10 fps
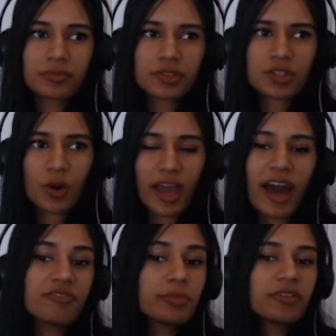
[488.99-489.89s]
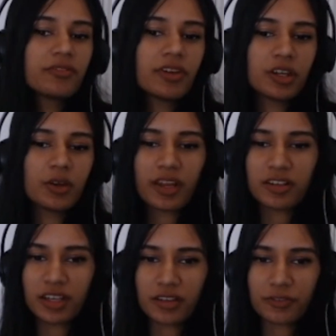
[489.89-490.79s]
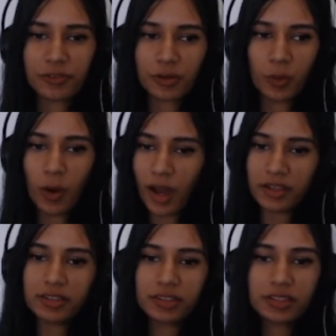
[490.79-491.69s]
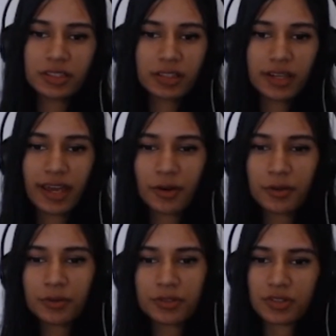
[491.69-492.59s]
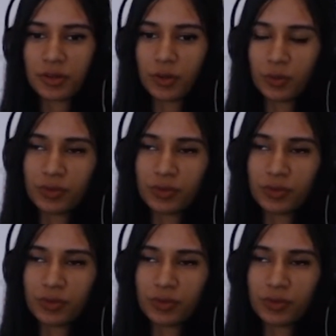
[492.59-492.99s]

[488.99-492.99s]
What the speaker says: So I have been video editing for a while now, so